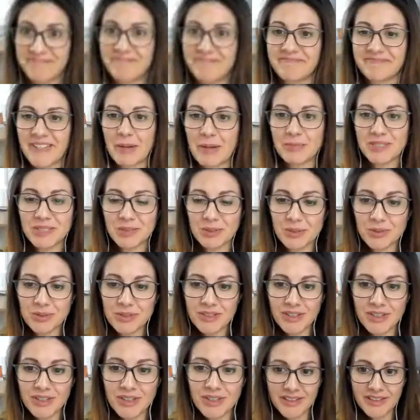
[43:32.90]

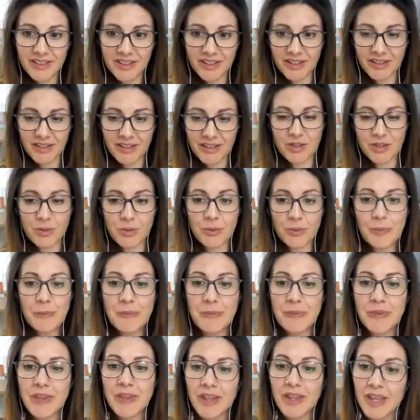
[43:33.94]
Absolutely, thank you.
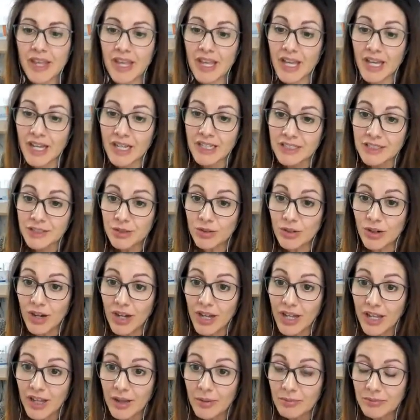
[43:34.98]
So,
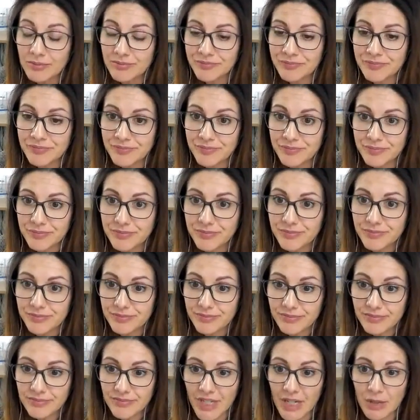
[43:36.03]

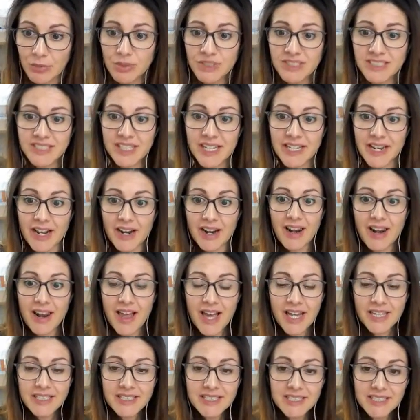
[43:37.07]
I would say,
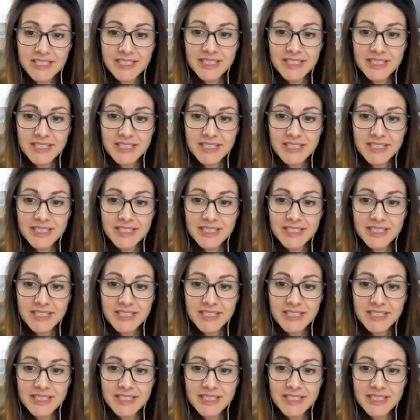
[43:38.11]
unless